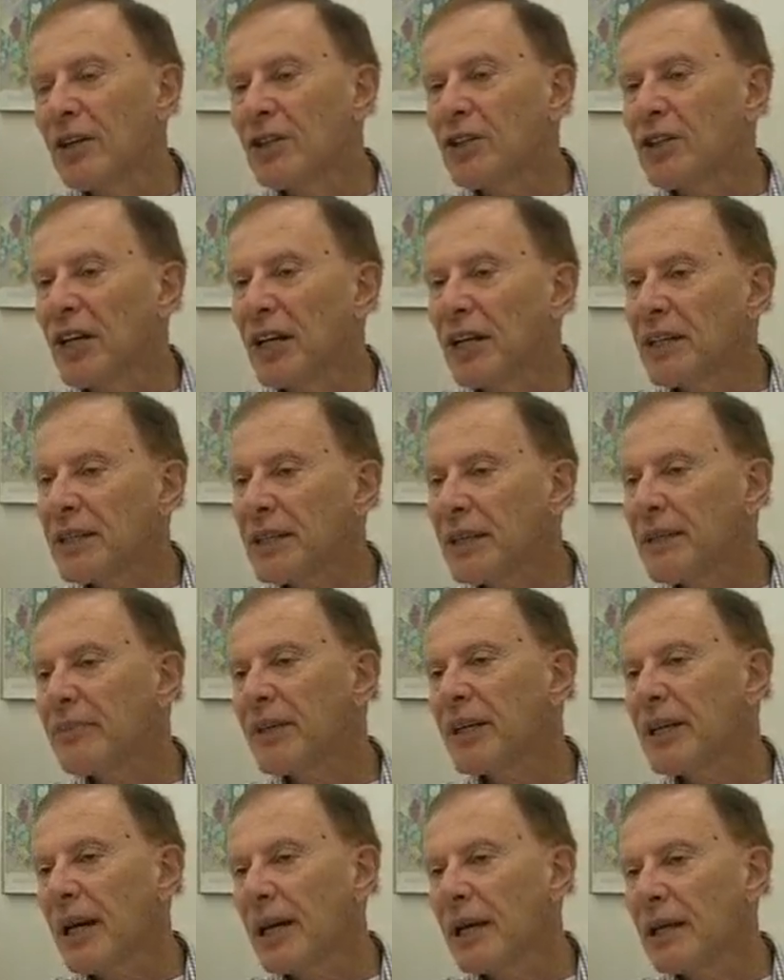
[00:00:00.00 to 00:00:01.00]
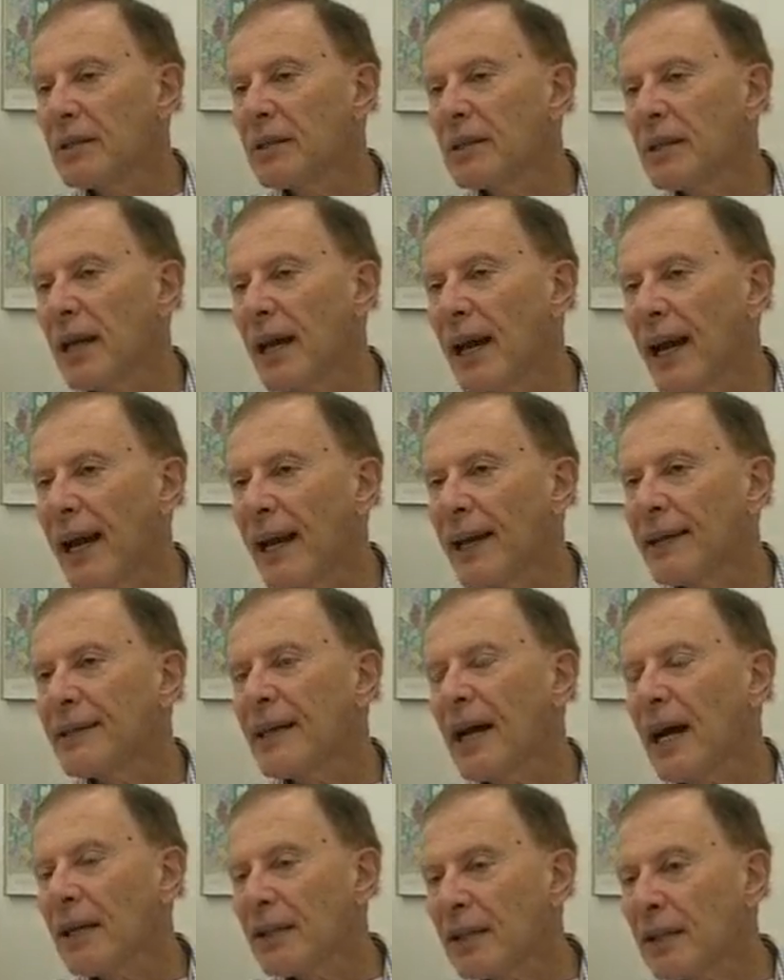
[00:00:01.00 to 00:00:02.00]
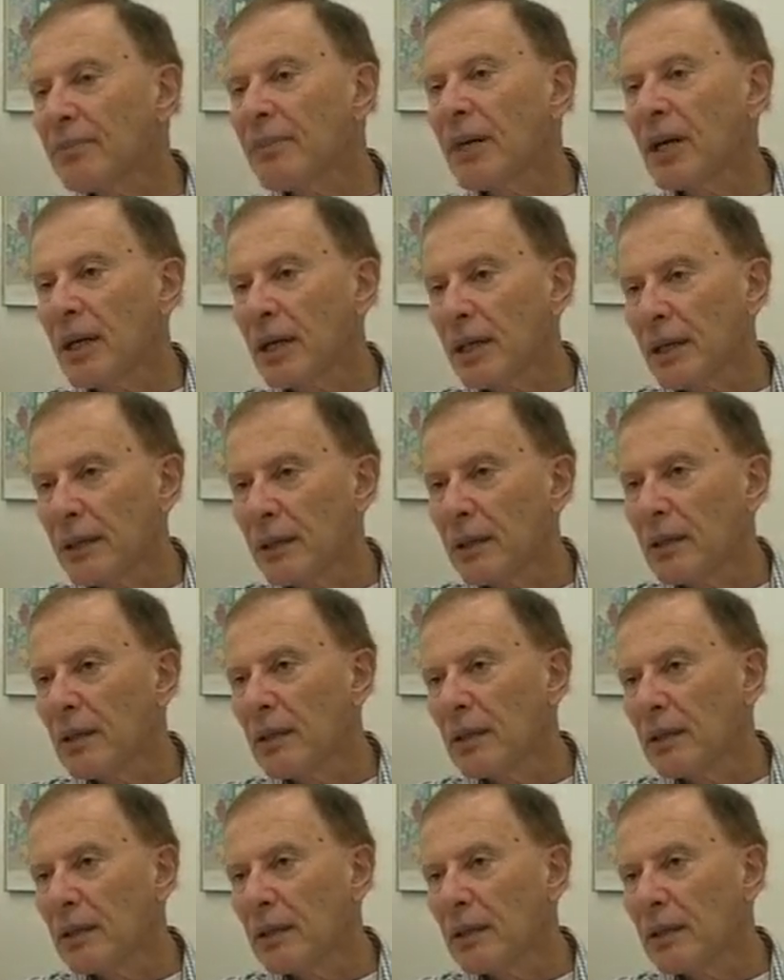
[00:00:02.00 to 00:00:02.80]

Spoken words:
to intimidate and undermine